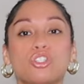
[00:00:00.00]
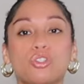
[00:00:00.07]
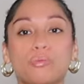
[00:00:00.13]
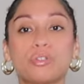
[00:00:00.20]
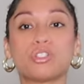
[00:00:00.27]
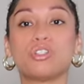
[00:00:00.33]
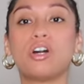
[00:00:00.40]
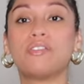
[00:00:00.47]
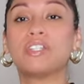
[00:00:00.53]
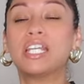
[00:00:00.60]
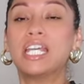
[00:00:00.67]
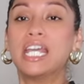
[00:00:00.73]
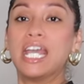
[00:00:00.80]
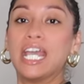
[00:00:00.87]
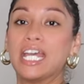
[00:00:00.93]
super soft.
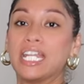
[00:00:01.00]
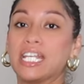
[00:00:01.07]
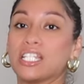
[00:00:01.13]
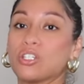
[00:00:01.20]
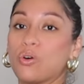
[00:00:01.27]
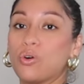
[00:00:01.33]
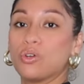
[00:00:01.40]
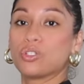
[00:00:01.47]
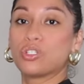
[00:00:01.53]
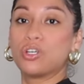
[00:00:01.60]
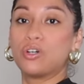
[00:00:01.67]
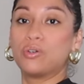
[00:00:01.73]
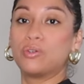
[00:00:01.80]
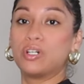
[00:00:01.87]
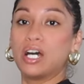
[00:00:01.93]
It is
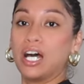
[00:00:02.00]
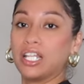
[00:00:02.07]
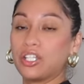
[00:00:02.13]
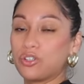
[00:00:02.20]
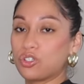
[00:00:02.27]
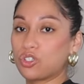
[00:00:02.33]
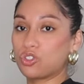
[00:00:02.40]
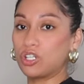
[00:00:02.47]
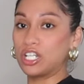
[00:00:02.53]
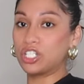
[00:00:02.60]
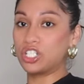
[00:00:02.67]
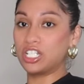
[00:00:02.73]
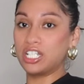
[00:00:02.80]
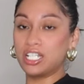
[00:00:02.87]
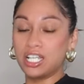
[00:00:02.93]
also a little
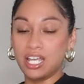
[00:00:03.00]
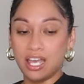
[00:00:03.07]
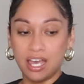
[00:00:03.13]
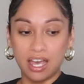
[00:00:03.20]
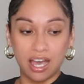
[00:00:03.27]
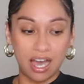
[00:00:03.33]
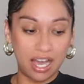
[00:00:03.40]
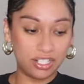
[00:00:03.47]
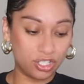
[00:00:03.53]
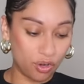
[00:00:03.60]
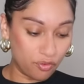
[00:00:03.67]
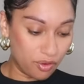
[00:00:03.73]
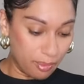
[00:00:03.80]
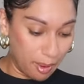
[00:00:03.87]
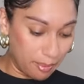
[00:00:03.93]
stretchy. I
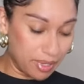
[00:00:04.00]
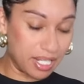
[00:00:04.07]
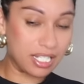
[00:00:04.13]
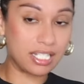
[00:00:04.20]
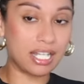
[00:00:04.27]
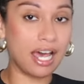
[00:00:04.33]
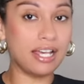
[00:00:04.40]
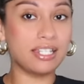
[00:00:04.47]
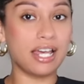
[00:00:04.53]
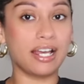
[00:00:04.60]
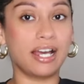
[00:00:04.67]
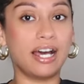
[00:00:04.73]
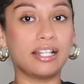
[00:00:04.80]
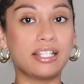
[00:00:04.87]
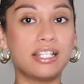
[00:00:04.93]
don't remember the size I
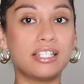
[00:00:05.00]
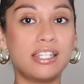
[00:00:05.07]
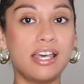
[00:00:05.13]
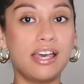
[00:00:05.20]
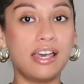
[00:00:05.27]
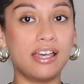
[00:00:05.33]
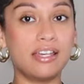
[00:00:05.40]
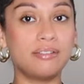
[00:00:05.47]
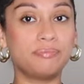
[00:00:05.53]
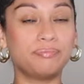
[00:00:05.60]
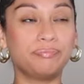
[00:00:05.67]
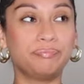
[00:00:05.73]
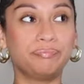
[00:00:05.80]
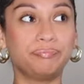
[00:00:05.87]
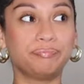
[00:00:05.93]
got this
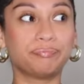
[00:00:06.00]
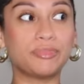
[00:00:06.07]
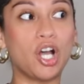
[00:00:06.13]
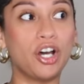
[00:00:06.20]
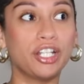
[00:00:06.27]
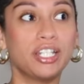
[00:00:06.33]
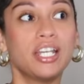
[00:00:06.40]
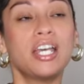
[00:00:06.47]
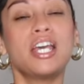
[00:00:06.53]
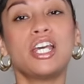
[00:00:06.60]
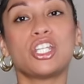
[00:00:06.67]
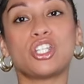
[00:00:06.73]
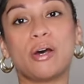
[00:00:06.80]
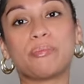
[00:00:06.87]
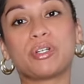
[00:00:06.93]
on.
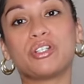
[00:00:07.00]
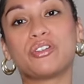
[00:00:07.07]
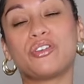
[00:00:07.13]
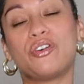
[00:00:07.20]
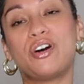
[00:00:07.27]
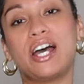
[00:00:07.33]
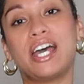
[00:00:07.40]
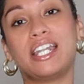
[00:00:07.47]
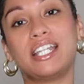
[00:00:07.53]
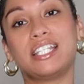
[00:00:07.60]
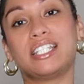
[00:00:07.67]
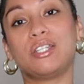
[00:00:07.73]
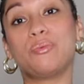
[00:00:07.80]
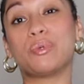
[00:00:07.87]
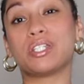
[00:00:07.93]
So I'm going to go ahead
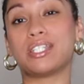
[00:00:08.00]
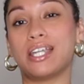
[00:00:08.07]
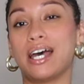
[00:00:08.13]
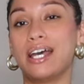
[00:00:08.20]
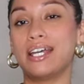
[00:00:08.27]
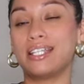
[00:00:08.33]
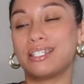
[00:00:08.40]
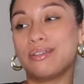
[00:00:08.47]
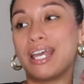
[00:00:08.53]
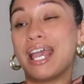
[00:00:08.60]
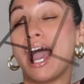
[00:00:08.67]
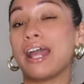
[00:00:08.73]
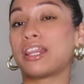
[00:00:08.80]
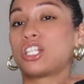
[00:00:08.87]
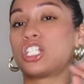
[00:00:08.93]
and see what size.
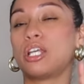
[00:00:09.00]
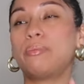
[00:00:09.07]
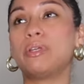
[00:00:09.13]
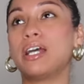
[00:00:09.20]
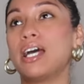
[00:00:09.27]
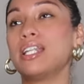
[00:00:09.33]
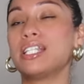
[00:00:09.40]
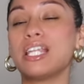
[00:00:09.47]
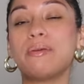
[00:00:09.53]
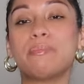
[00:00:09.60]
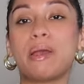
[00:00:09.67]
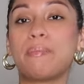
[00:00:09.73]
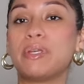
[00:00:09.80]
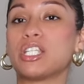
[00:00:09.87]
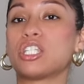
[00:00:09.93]
To be honest, it
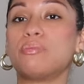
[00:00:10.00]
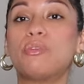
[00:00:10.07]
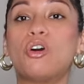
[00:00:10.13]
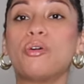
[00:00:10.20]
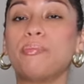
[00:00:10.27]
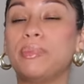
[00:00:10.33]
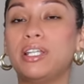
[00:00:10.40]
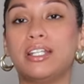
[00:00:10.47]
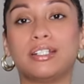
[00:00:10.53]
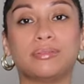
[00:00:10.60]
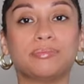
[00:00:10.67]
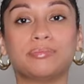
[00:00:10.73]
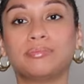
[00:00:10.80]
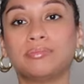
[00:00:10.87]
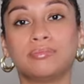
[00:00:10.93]
might be a small or medium.